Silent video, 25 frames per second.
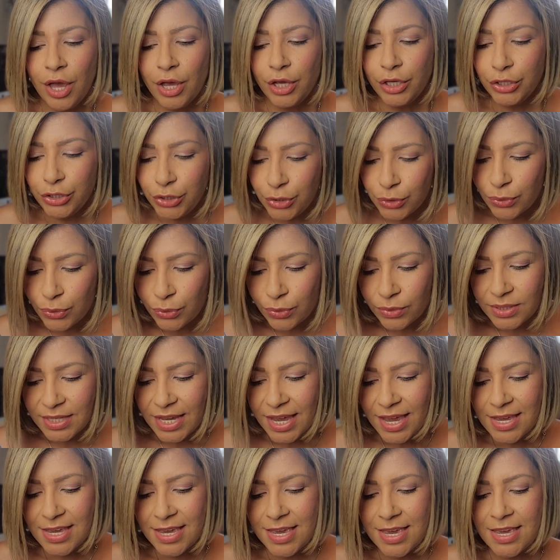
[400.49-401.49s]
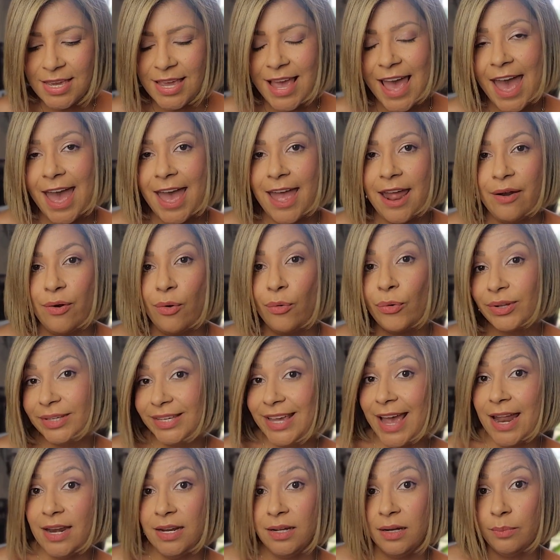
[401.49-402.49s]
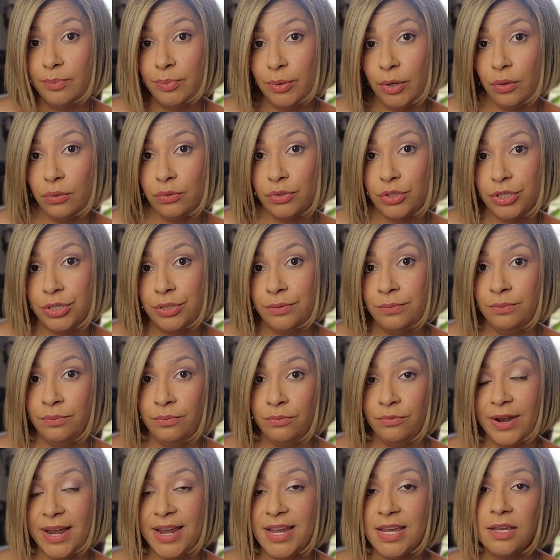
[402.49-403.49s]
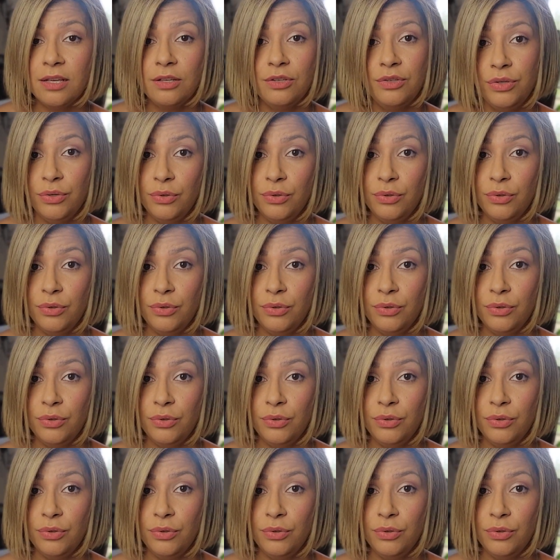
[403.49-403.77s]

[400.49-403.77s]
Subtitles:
you taking an organic approach, right?